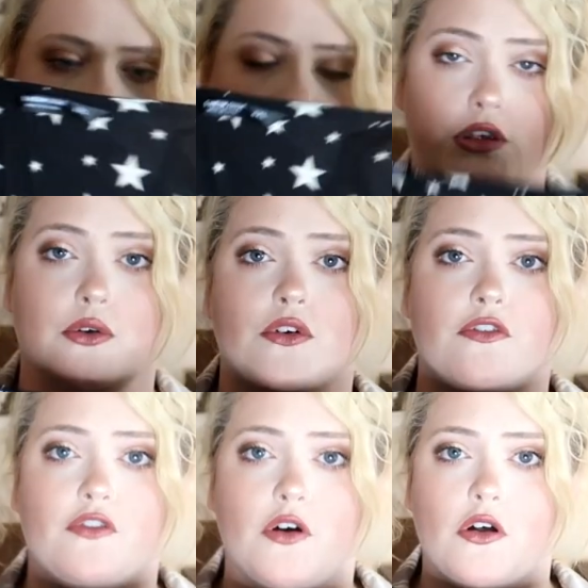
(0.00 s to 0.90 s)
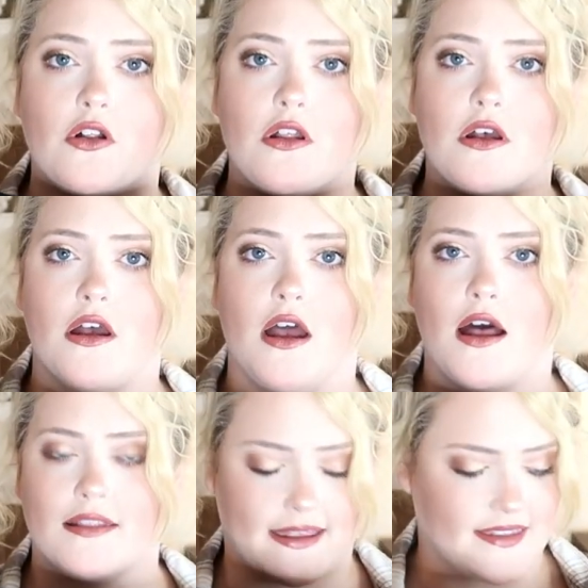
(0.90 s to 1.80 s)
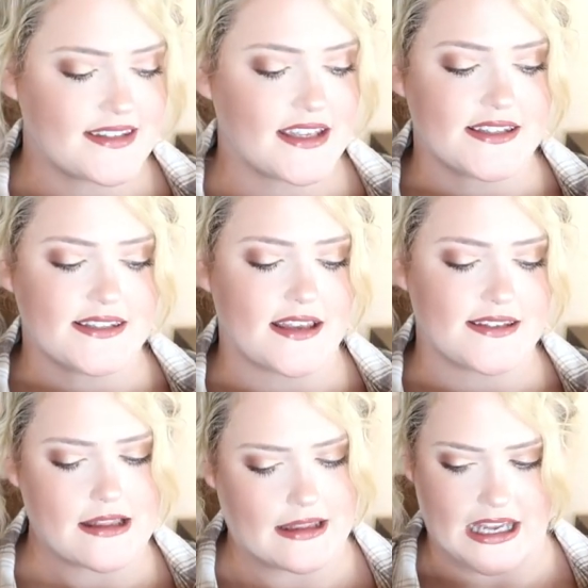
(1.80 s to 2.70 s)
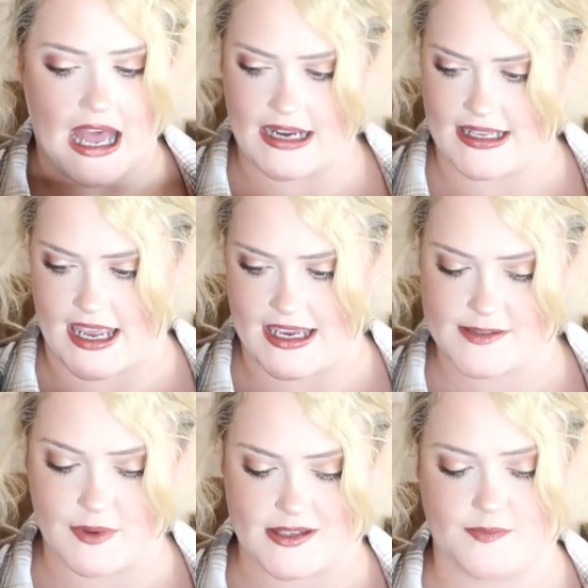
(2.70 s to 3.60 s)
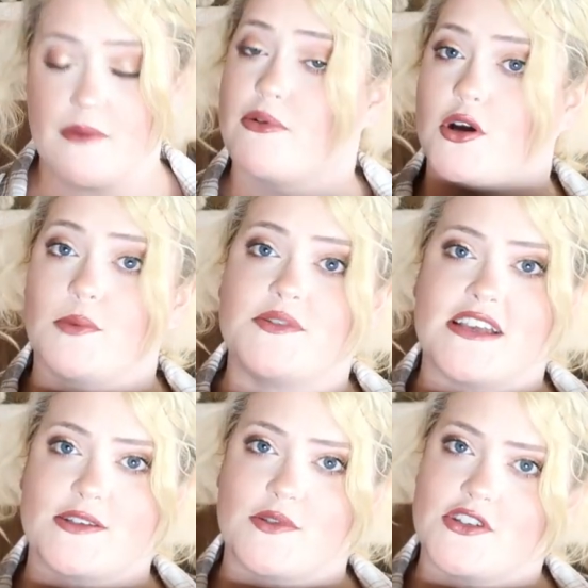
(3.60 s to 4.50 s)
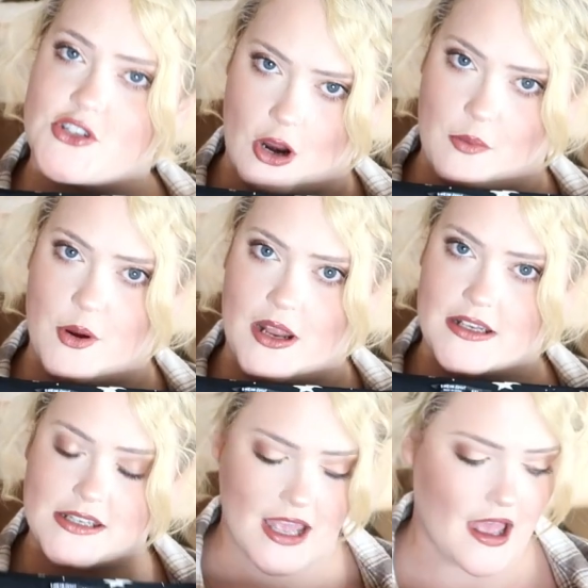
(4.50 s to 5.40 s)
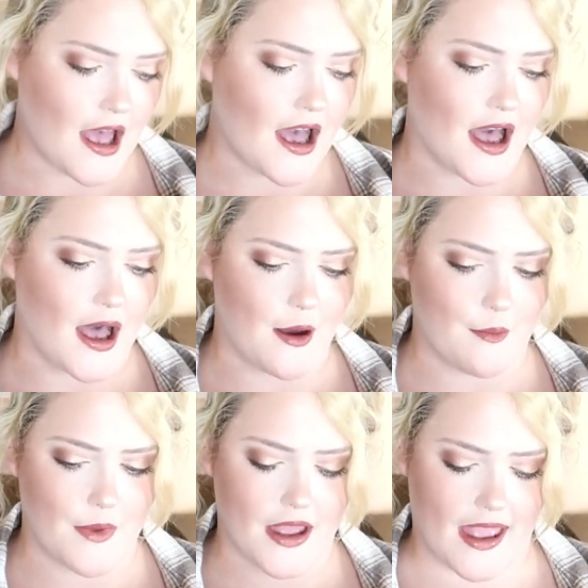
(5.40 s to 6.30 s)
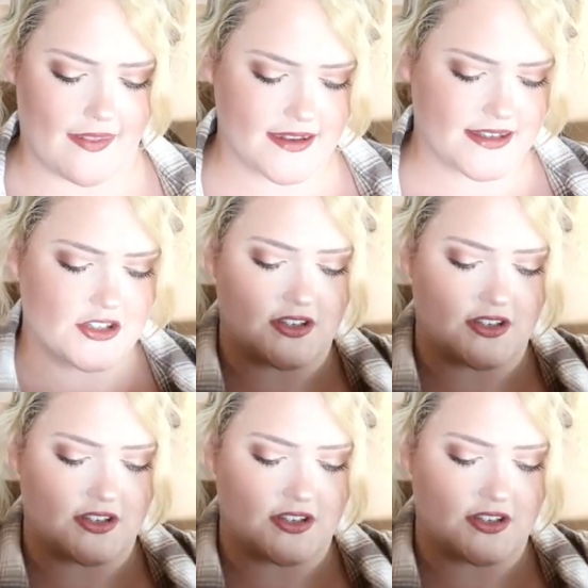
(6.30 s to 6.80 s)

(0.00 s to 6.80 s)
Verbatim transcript: beautiful, like this thing sells out like hotcakes because people are obsessed star print. And this is